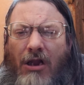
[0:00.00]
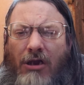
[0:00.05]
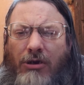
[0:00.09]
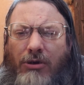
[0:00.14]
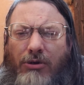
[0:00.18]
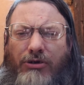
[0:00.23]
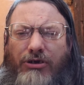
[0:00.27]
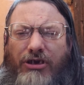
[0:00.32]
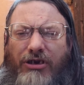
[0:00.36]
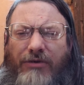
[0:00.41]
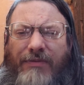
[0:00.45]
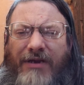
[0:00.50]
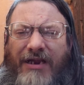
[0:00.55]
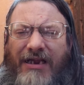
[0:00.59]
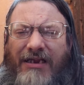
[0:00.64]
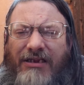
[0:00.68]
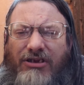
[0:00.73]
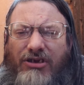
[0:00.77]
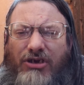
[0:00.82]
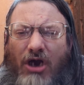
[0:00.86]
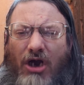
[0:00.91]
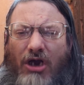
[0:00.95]
who should be
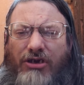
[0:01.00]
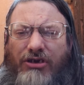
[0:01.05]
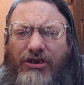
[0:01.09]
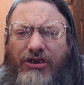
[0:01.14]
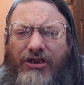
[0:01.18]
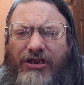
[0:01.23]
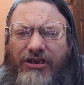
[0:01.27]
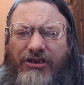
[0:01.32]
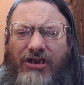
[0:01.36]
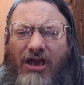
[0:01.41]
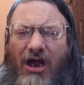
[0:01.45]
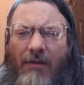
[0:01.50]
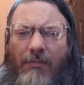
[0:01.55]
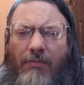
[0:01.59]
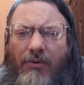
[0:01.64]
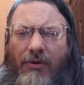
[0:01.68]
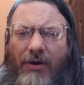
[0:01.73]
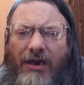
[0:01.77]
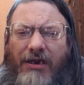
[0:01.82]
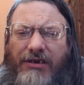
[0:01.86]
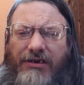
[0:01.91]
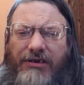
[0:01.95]
in charge of this
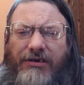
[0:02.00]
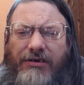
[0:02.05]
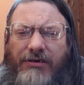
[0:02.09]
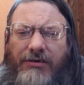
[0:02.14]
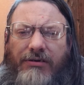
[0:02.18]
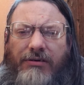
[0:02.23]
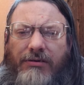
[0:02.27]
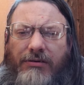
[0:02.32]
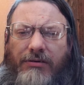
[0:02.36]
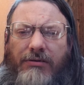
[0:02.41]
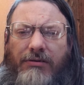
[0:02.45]
operation?